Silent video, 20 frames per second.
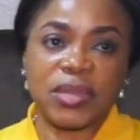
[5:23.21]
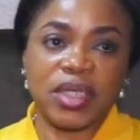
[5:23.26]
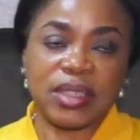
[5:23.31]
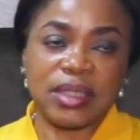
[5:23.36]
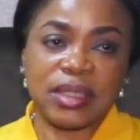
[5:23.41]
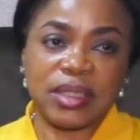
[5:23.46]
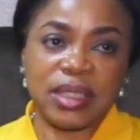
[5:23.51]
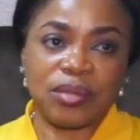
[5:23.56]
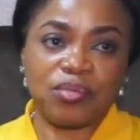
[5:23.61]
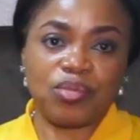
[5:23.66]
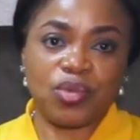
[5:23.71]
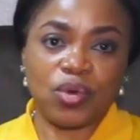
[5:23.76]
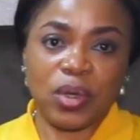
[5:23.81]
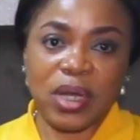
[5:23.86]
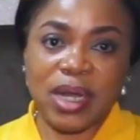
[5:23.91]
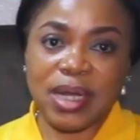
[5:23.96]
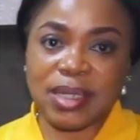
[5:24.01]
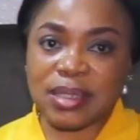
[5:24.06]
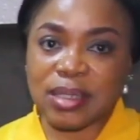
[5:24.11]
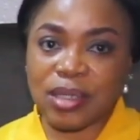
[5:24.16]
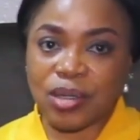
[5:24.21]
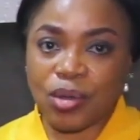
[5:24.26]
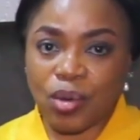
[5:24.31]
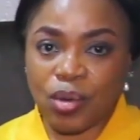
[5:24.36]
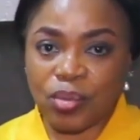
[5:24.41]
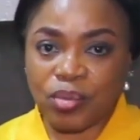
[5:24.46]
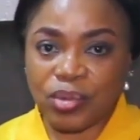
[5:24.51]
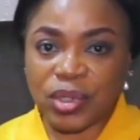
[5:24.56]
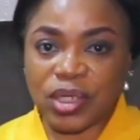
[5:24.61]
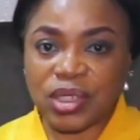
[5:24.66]
State Broadcasting
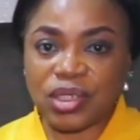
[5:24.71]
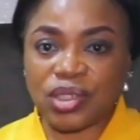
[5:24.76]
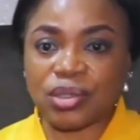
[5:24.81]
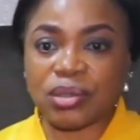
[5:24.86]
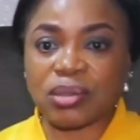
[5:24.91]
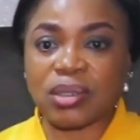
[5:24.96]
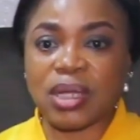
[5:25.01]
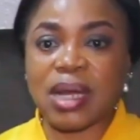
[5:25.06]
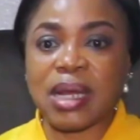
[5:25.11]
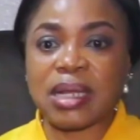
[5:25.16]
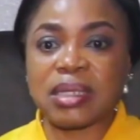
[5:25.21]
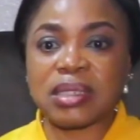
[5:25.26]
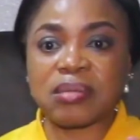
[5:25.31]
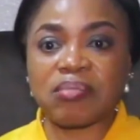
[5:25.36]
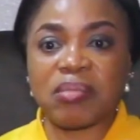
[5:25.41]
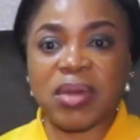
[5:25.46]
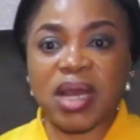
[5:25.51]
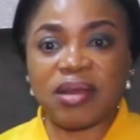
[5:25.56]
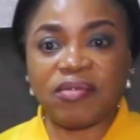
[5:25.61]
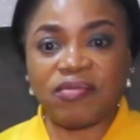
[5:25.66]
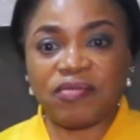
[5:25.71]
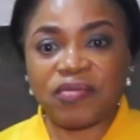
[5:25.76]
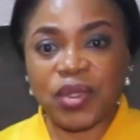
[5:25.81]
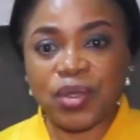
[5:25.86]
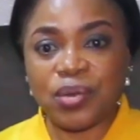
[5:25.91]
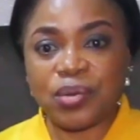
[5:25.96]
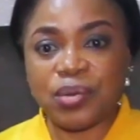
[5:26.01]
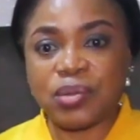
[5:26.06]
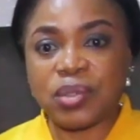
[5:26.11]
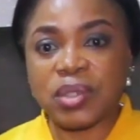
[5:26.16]
Corporation ask my
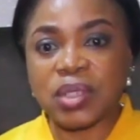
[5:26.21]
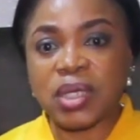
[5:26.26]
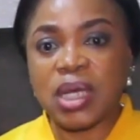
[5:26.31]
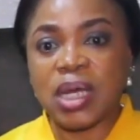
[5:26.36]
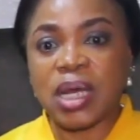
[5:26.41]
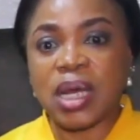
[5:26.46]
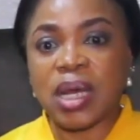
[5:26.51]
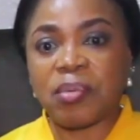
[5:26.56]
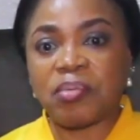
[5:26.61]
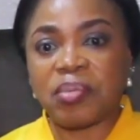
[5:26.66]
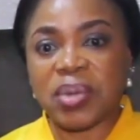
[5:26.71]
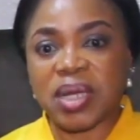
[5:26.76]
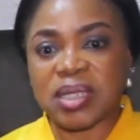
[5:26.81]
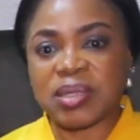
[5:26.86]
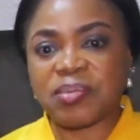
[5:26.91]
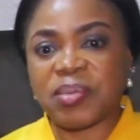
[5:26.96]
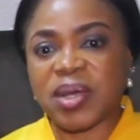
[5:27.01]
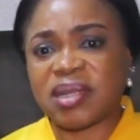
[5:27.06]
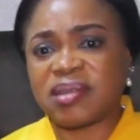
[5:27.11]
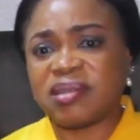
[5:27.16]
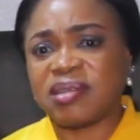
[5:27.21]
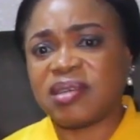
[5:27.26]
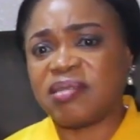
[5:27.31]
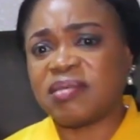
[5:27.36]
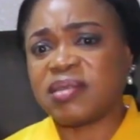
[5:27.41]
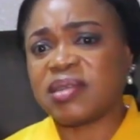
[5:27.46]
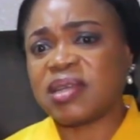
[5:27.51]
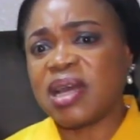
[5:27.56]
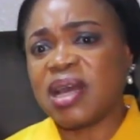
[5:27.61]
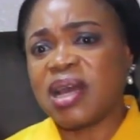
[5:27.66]
views and
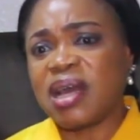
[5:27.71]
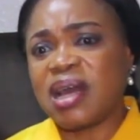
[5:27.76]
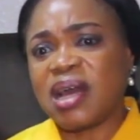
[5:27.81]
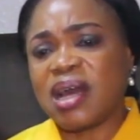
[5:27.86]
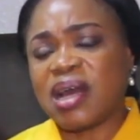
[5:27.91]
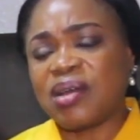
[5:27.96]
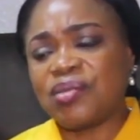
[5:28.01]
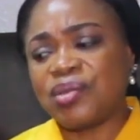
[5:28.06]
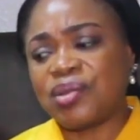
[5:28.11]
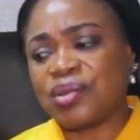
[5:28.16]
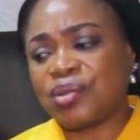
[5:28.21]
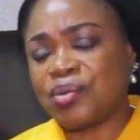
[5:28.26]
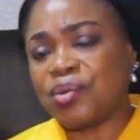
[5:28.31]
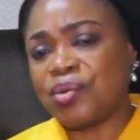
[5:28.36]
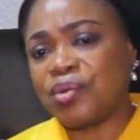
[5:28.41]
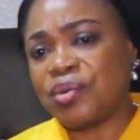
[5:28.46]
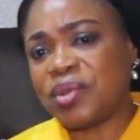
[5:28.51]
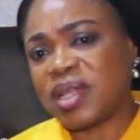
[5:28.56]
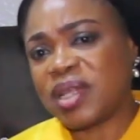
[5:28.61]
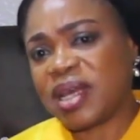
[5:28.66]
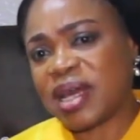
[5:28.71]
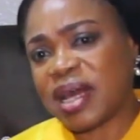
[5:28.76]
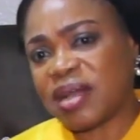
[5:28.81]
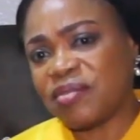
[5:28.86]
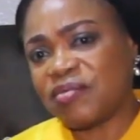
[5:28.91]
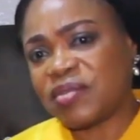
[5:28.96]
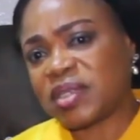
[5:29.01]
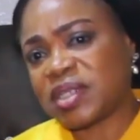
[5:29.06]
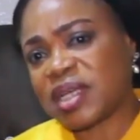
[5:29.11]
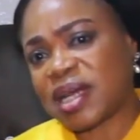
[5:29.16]
perspectives, and through the
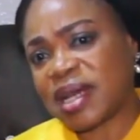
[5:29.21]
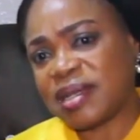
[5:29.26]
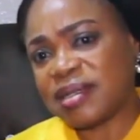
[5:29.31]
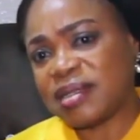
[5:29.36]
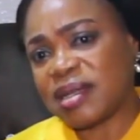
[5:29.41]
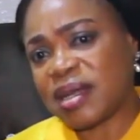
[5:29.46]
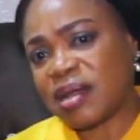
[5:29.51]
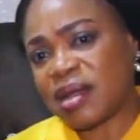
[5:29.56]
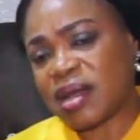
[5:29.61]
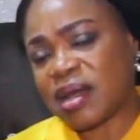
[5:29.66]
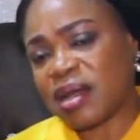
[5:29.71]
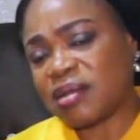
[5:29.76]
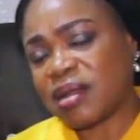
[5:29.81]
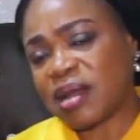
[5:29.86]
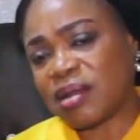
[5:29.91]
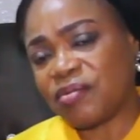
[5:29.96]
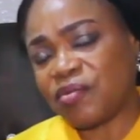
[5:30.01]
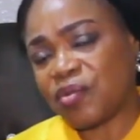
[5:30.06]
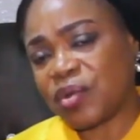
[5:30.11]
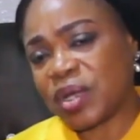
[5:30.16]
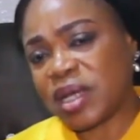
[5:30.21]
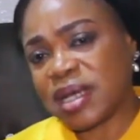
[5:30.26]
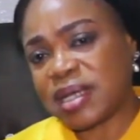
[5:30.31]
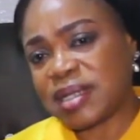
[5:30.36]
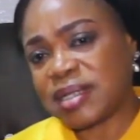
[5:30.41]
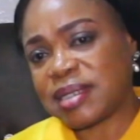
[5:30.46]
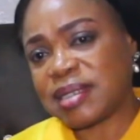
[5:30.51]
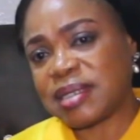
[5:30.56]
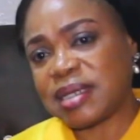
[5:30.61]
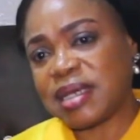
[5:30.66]

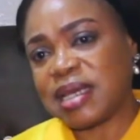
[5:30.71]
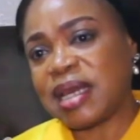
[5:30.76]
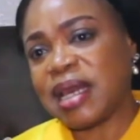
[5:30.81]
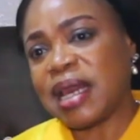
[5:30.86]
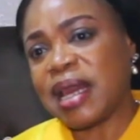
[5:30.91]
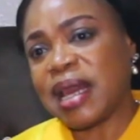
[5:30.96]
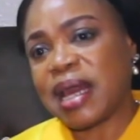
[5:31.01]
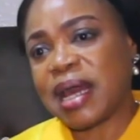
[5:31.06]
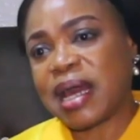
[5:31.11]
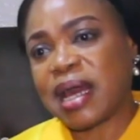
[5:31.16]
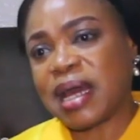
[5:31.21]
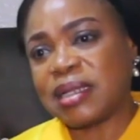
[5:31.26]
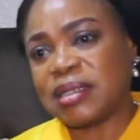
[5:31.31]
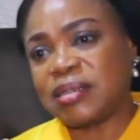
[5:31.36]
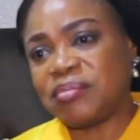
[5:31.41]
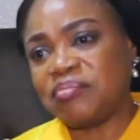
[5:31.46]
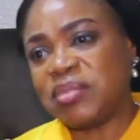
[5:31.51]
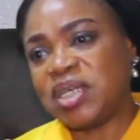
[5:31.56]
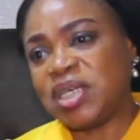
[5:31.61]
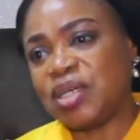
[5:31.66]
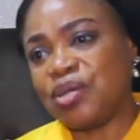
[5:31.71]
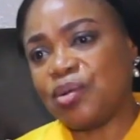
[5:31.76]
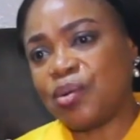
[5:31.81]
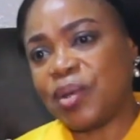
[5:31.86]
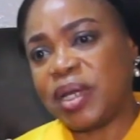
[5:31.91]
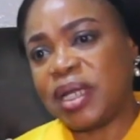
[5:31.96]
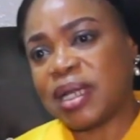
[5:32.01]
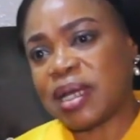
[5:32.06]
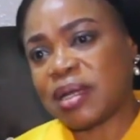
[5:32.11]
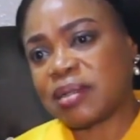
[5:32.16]
advocacy and me
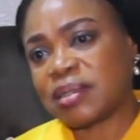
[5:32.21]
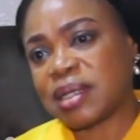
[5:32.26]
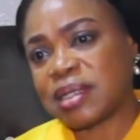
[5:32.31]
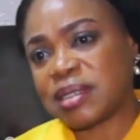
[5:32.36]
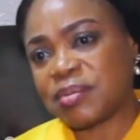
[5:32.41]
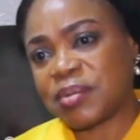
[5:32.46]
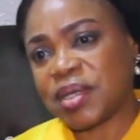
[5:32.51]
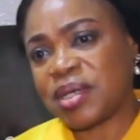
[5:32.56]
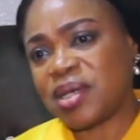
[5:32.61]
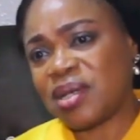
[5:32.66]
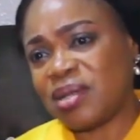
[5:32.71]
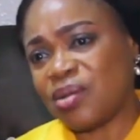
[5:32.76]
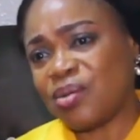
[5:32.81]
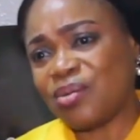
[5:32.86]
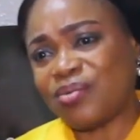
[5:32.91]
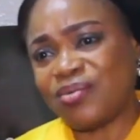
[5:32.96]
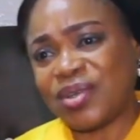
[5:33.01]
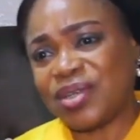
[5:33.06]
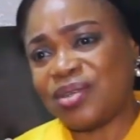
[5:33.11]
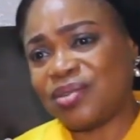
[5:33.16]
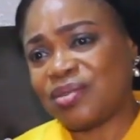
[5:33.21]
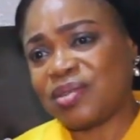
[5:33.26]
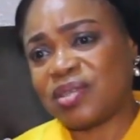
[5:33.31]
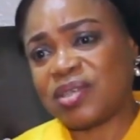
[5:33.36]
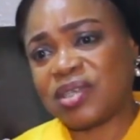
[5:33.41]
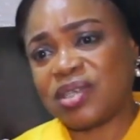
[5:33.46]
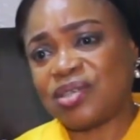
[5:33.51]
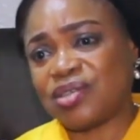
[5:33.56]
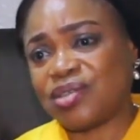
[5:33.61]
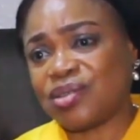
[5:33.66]
going out and speaking on radio
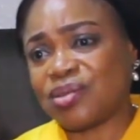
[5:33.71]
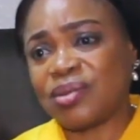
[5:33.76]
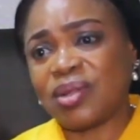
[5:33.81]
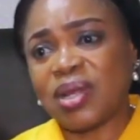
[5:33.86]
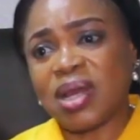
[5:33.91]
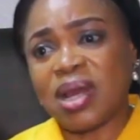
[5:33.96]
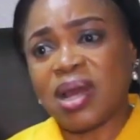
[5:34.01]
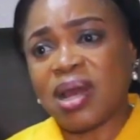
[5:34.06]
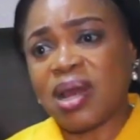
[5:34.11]
station,